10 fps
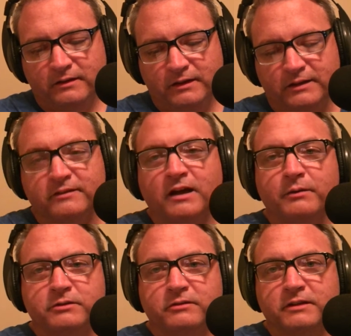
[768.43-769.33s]
it's not
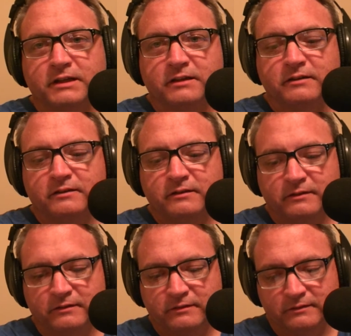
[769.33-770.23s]
what you think,
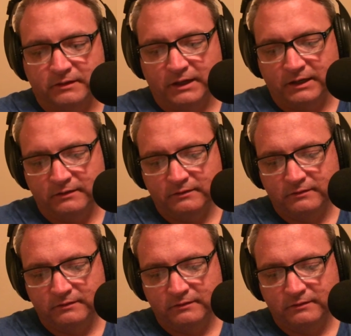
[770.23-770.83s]
okay?